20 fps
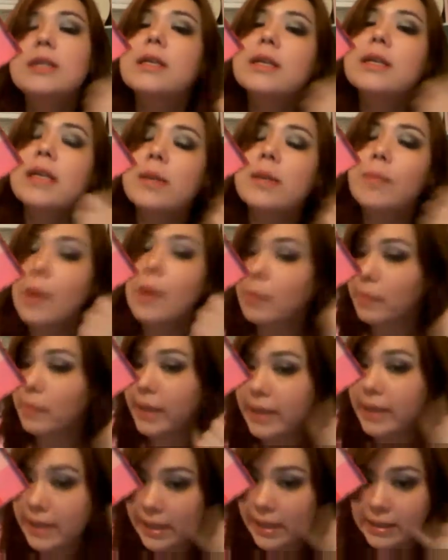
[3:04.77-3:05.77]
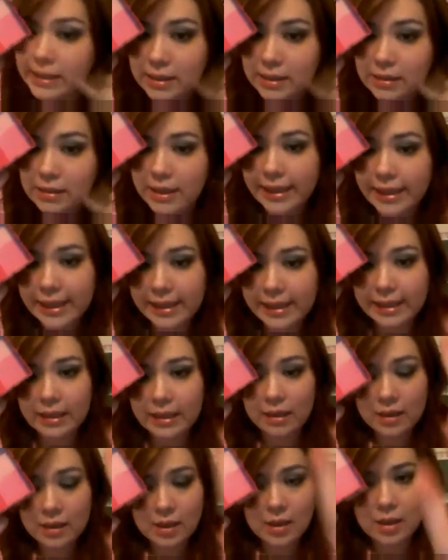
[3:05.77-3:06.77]
keep on blending till I get it
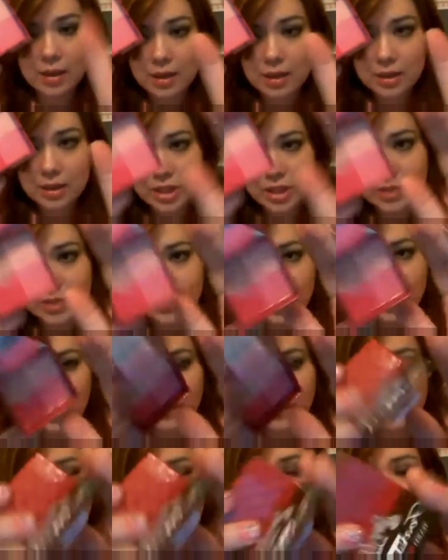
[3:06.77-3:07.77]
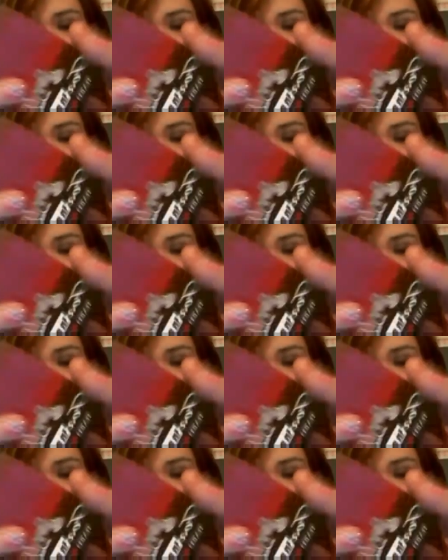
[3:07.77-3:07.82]
just perfect.